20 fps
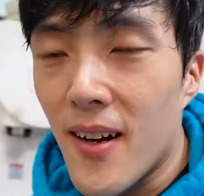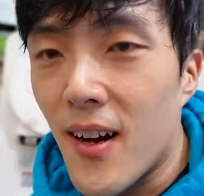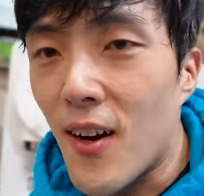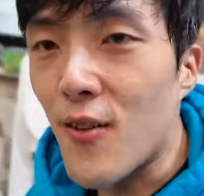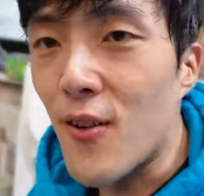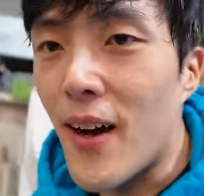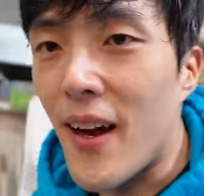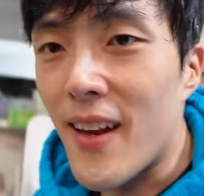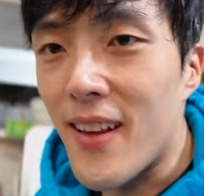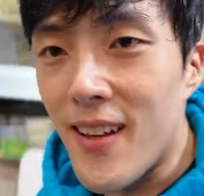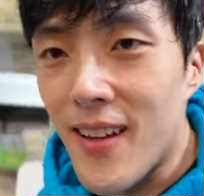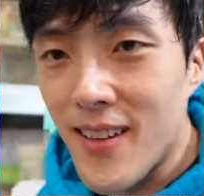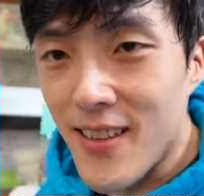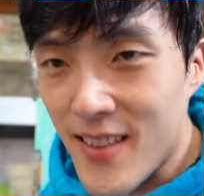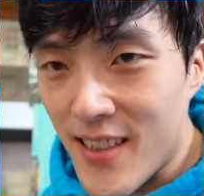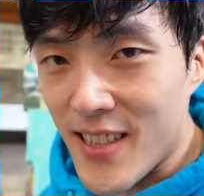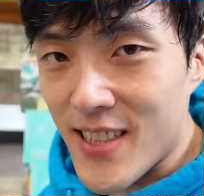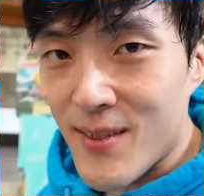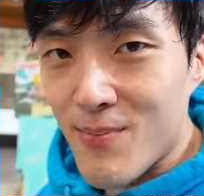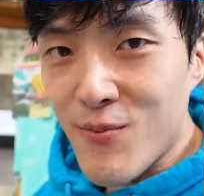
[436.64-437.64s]
All right,
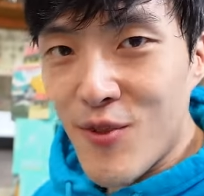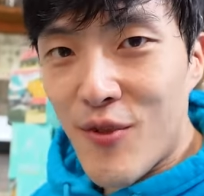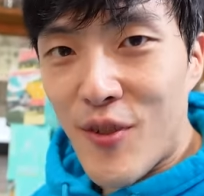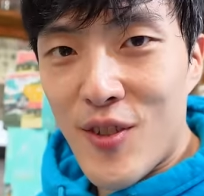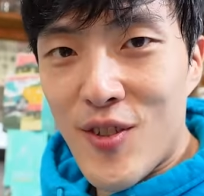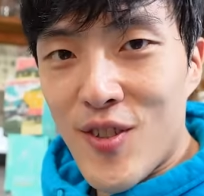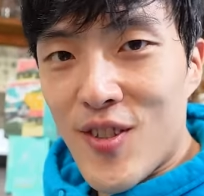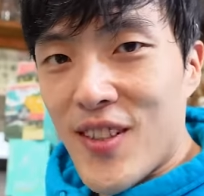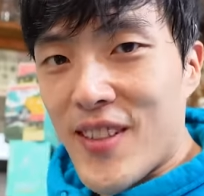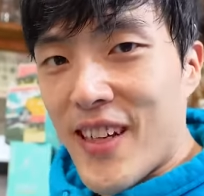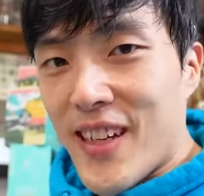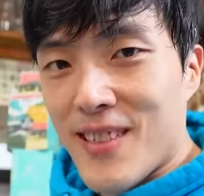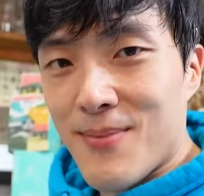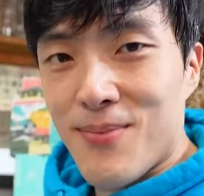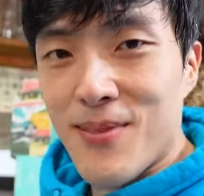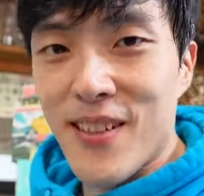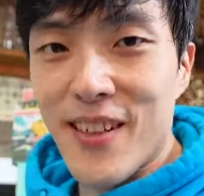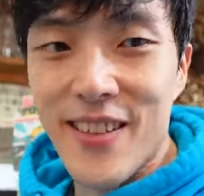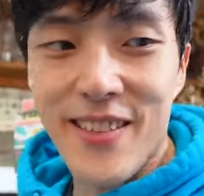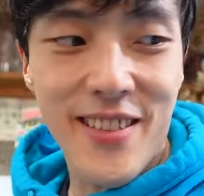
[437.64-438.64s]
let's move on to the
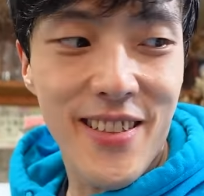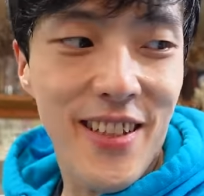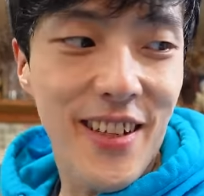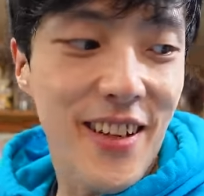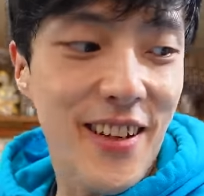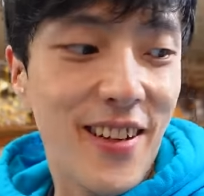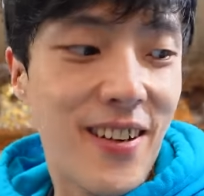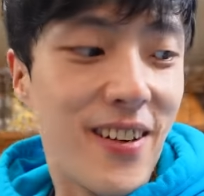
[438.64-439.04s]
next place.